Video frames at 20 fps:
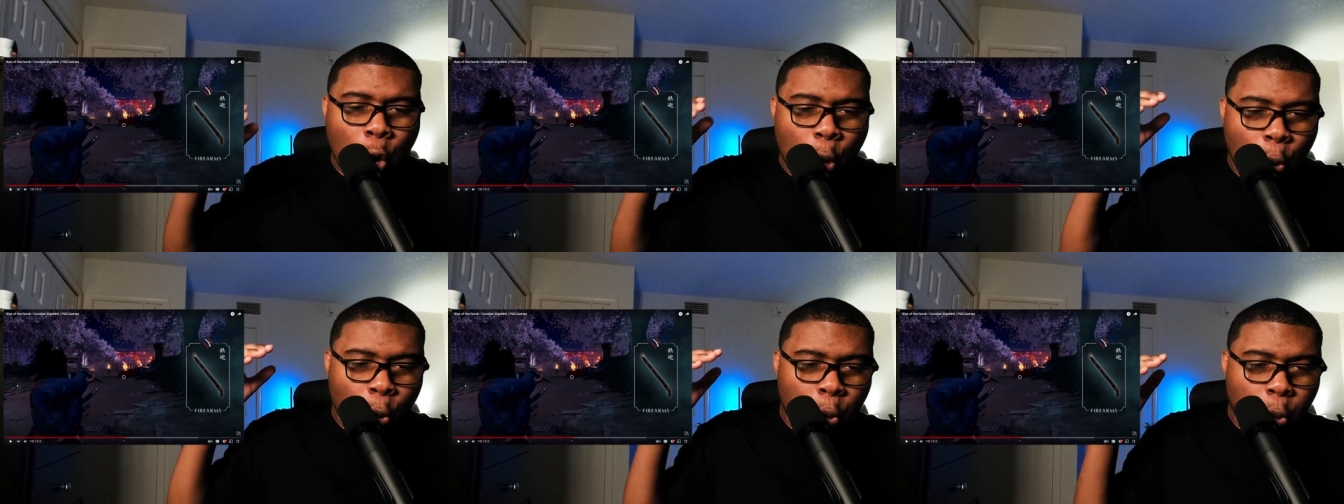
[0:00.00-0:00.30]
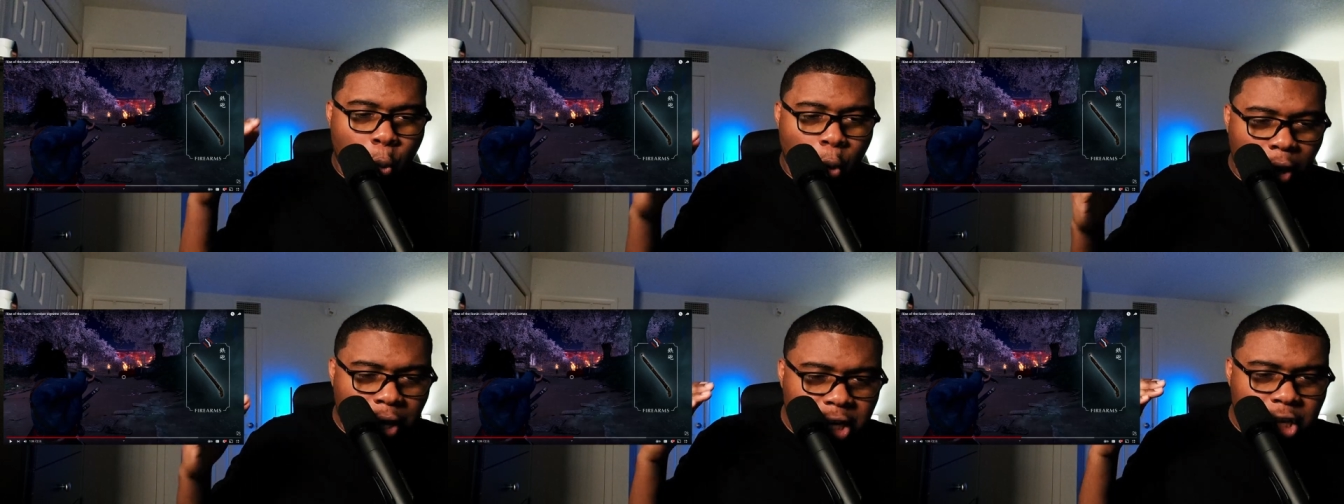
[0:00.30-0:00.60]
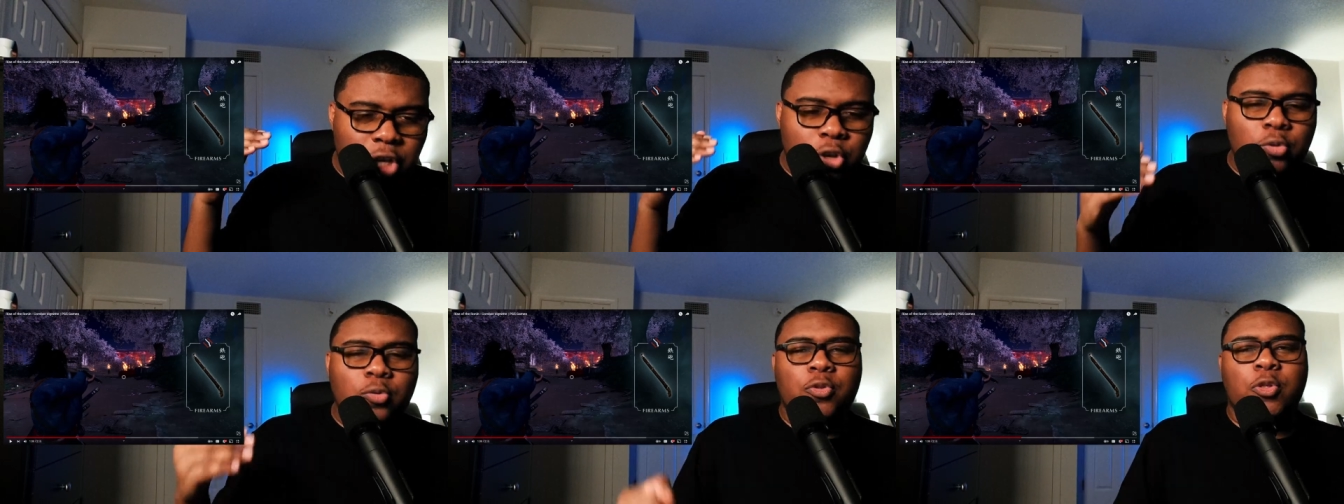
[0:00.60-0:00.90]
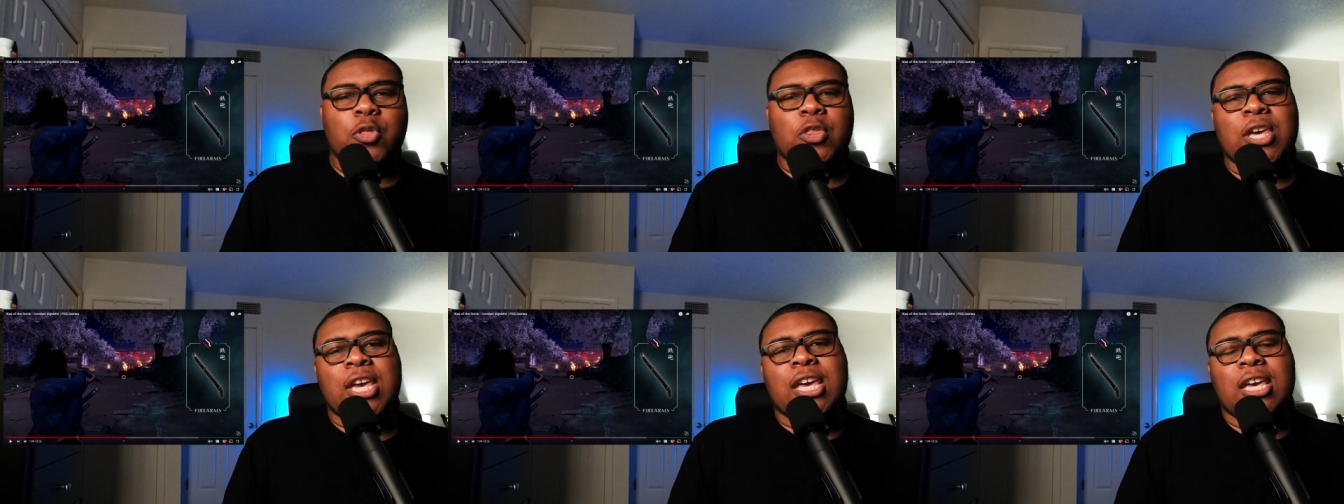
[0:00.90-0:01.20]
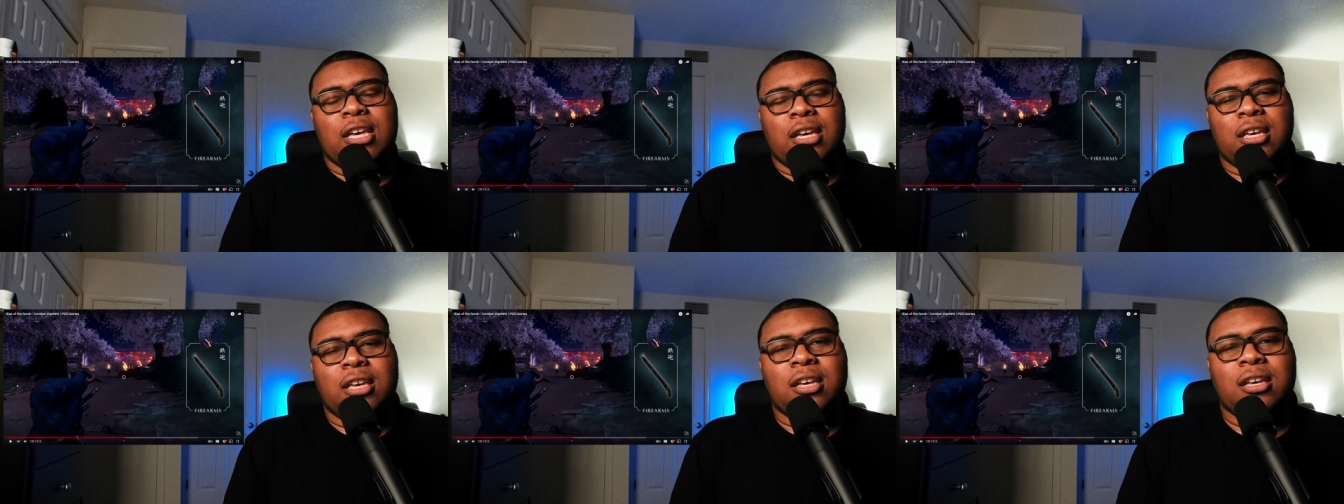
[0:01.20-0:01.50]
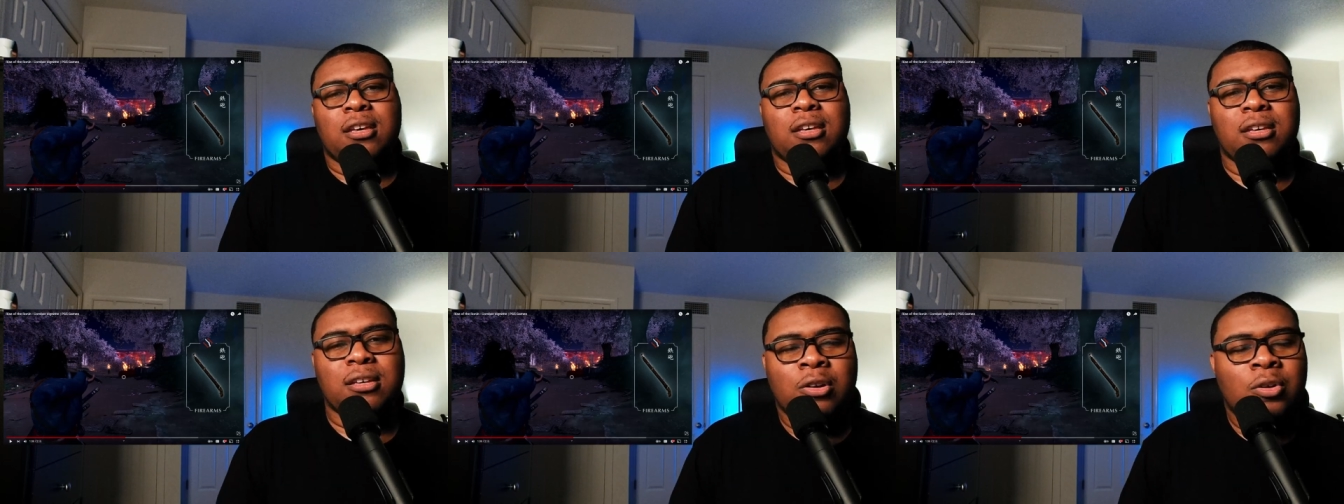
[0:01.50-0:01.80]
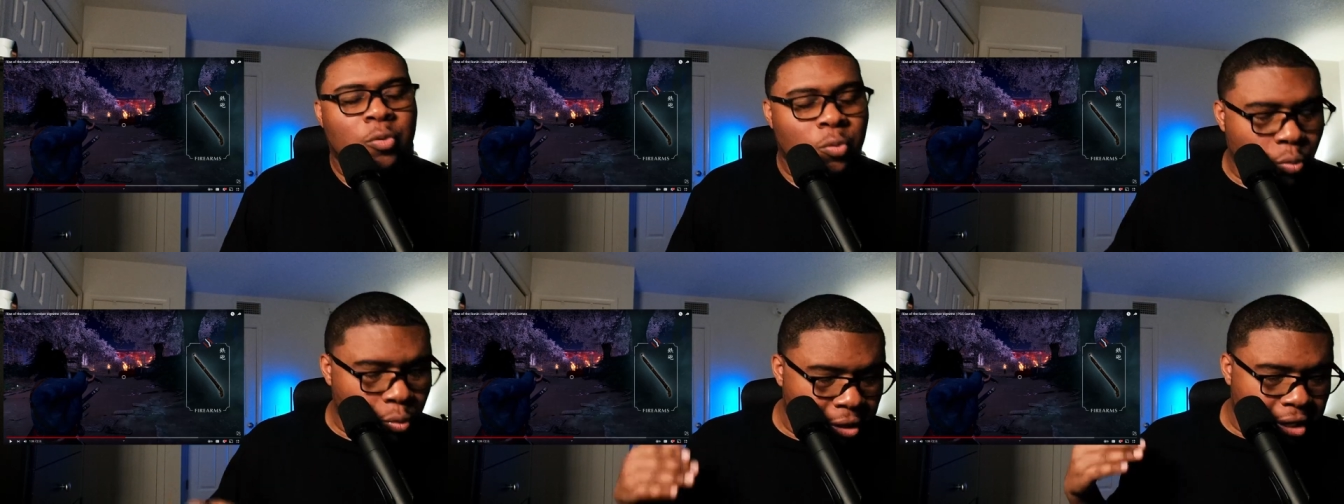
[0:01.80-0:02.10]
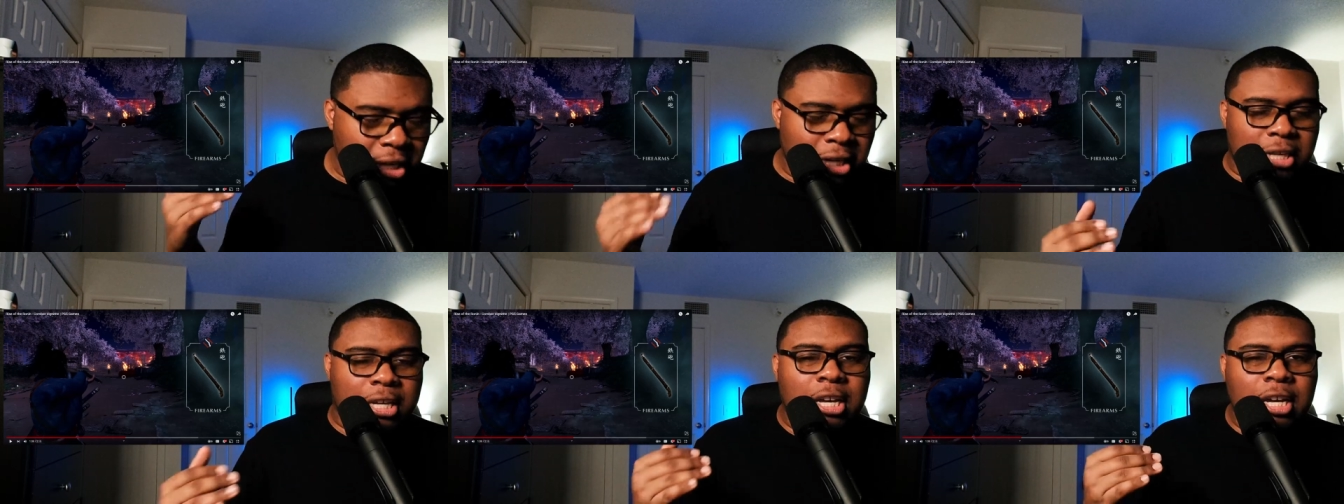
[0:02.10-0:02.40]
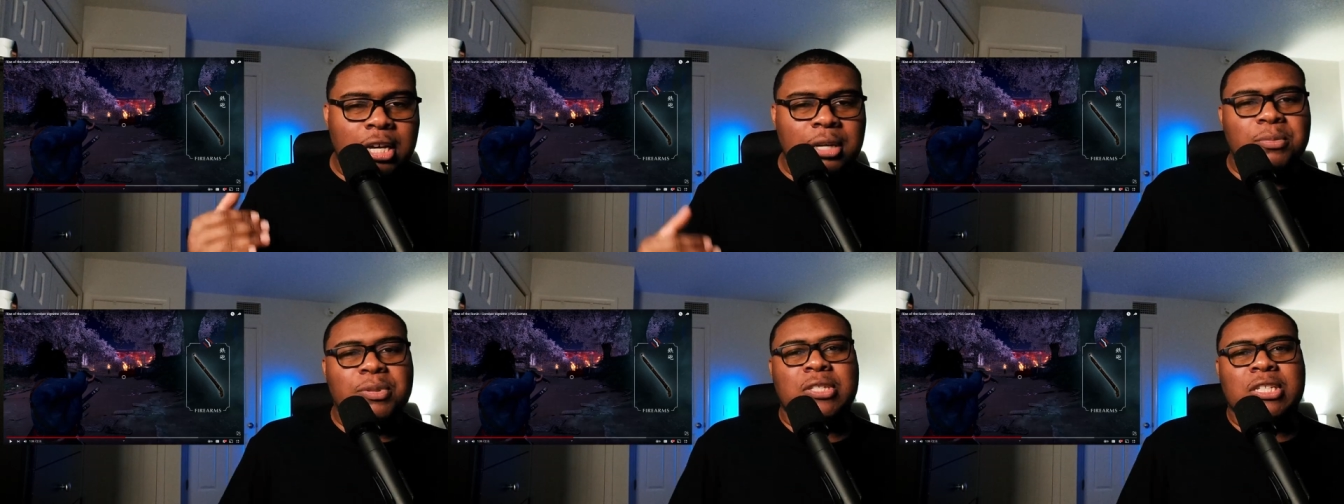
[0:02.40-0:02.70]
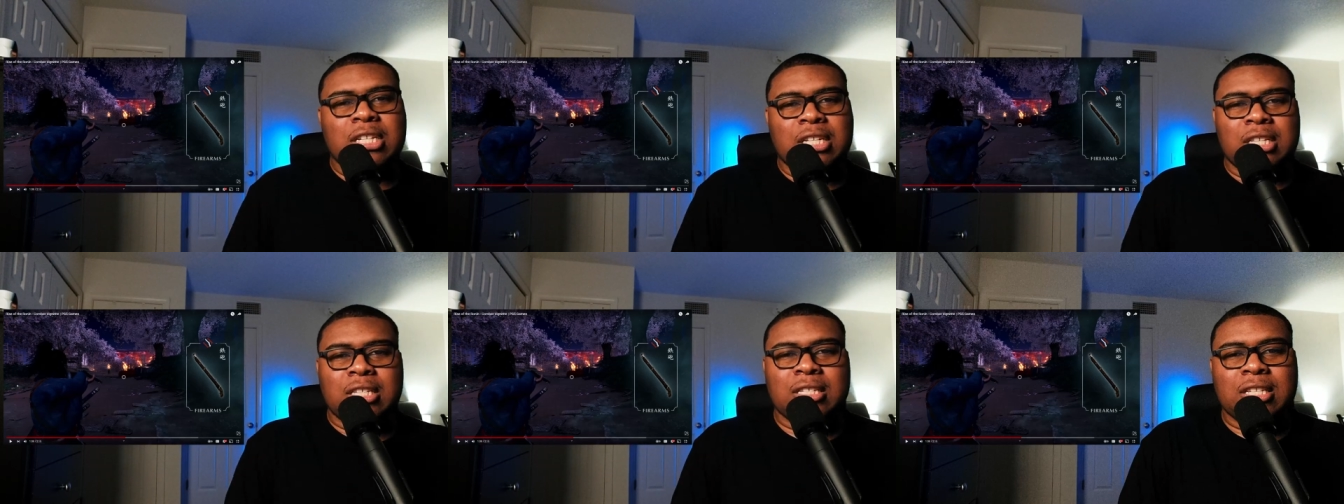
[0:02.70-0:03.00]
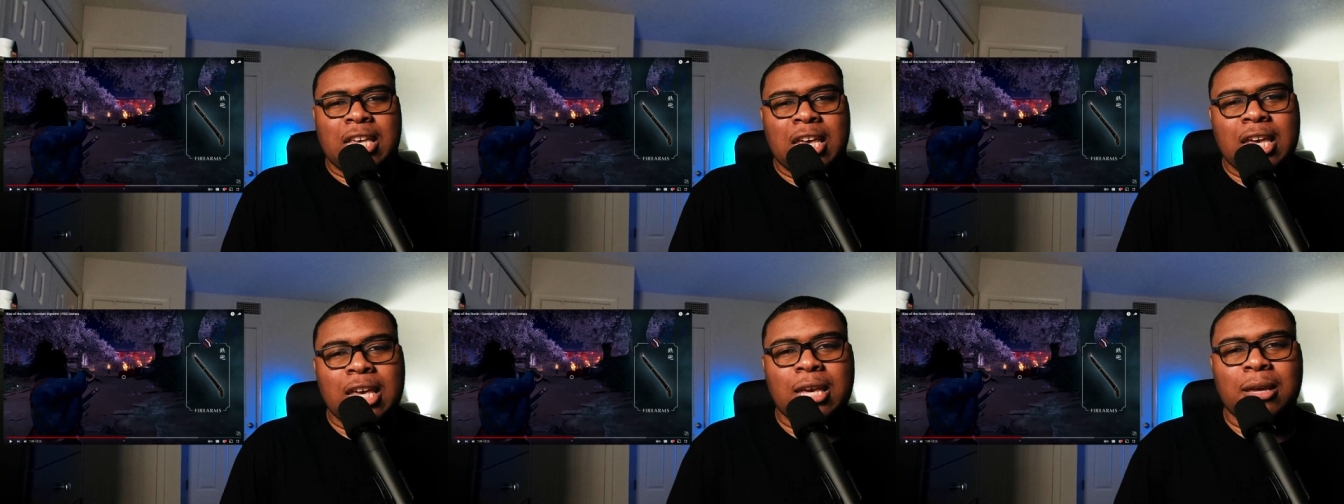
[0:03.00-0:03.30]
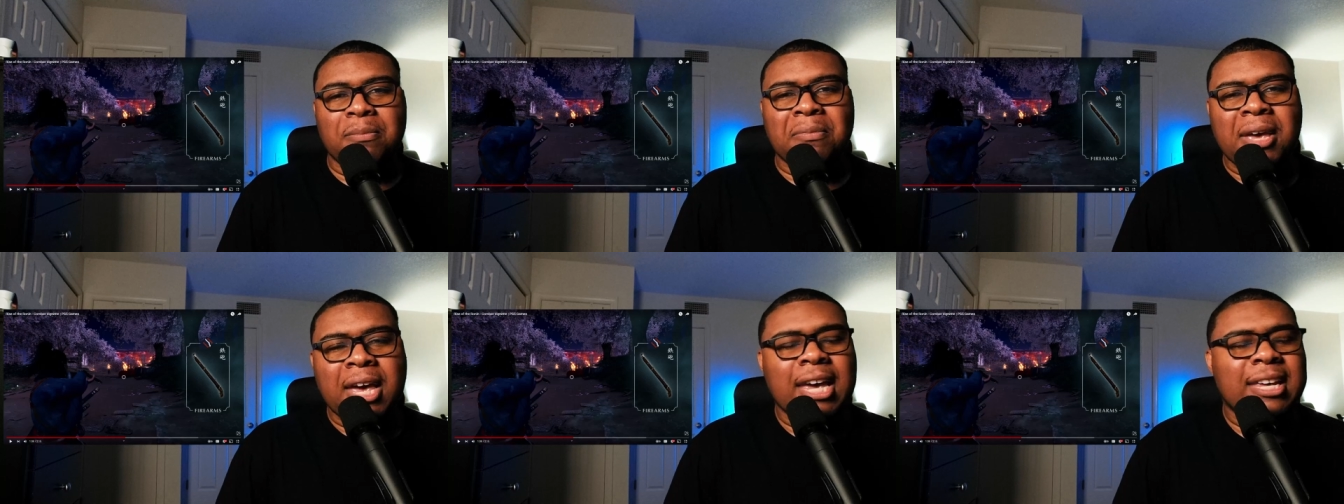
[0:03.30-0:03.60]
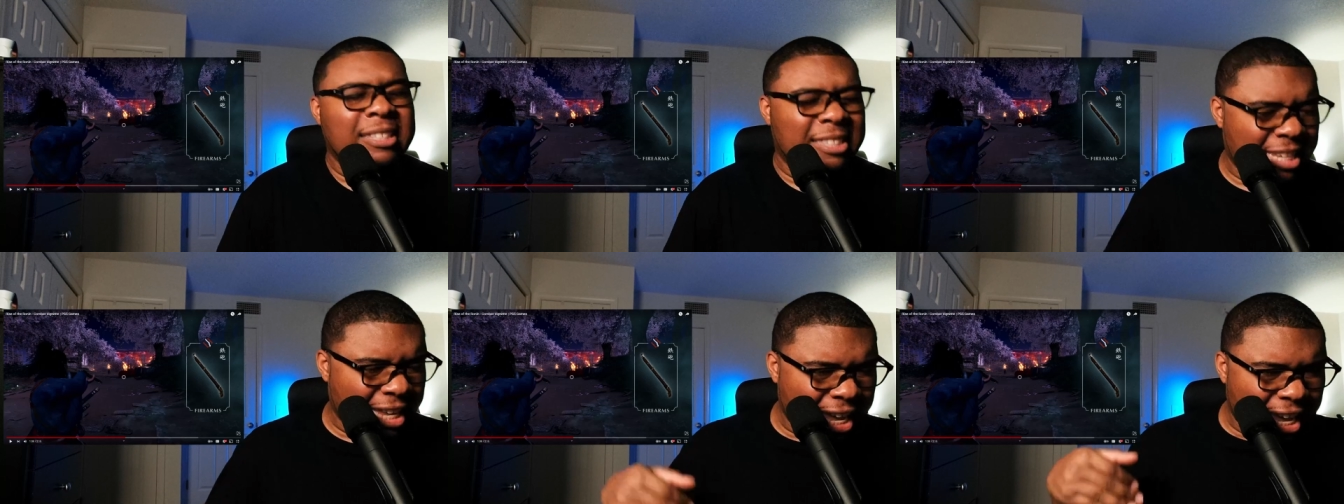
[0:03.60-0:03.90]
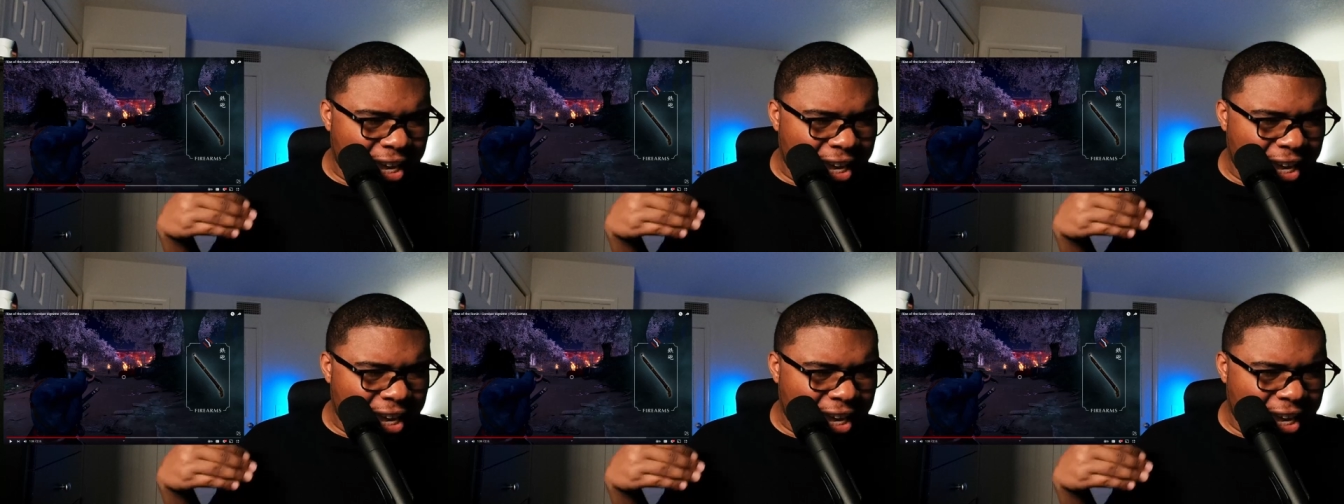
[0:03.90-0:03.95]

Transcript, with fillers: What do you think when it comes to this game has